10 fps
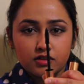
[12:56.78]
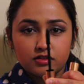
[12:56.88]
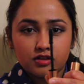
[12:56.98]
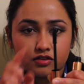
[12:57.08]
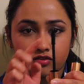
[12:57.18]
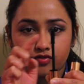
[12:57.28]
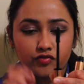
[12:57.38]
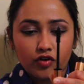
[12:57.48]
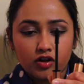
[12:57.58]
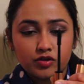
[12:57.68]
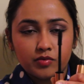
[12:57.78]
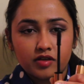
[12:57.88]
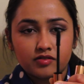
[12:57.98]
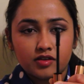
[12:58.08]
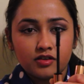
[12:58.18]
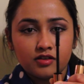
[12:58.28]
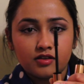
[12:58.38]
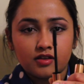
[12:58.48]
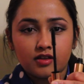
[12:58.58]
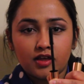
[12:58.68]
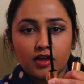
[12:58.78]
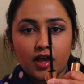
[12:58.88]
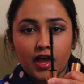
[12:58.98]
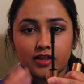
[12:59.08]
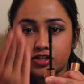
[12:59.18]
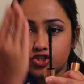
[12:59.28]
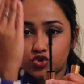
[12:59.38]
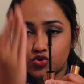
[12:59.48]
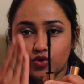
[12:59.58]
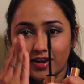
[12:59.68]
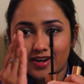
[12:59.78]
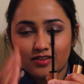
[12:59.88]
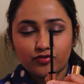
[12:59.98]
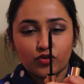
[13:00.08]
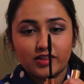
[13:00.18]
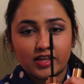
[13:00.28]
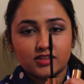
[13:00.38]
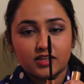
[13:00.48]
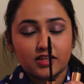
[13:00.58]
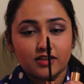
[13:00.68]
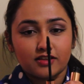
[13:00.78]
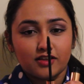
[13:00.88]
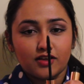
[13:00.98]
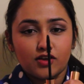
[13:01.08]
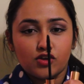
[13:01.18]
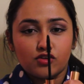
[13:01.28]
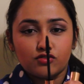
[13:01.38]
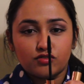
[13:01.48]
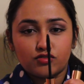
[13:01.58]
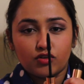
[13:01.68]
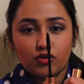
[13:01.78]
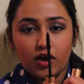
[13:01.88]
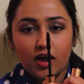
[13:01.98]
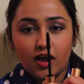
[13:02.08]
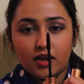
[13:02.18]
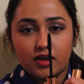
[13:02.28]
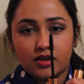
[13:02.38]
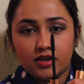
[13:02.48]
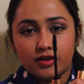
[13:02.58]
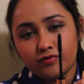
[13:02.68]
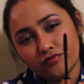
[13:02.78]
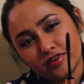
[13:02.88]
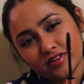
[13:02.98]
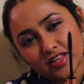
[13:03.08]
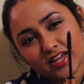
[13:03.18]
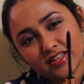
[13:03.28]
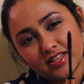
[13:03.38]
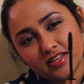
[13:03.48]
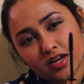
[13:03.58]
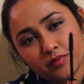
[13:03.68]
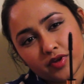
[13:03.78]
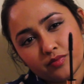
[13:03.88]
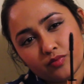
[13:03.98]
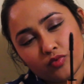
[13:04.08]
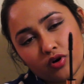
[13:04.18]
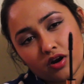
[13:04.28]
this is for volumizing, and the straight is for lengthening. So I feel like I need a bit more